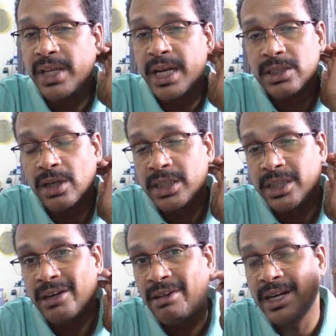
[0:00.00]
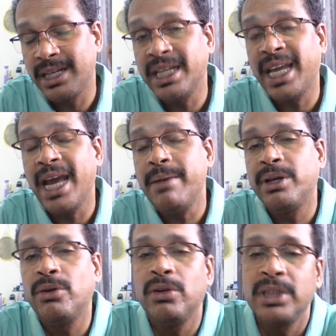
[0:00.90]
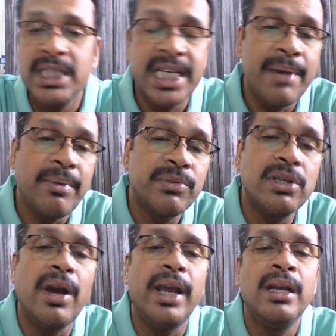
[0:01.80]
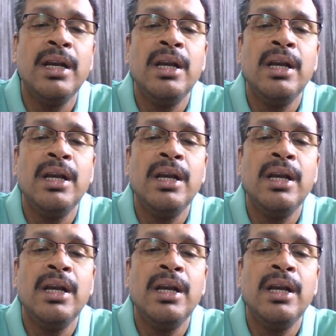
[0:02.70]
They are salt tolerant. They can be grown this type of soil.